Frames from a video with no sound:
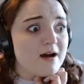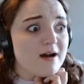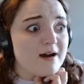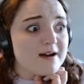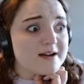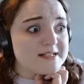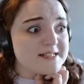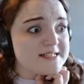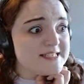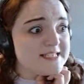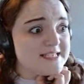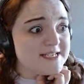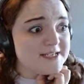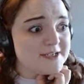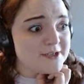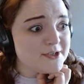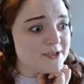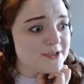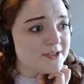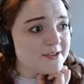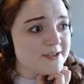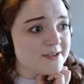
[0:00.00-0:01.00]
A deer.
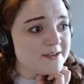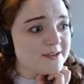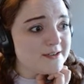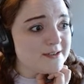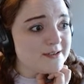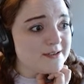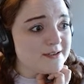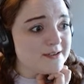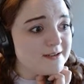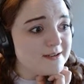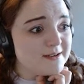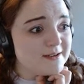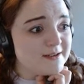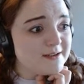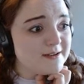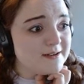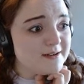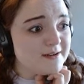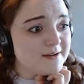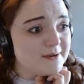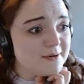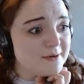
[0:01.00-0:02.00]

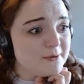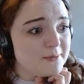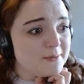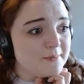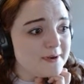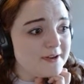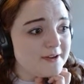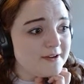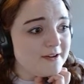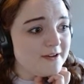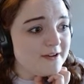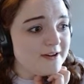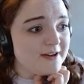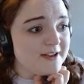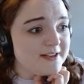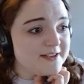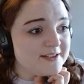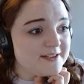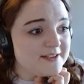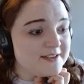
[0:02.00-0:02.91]
Oh my god.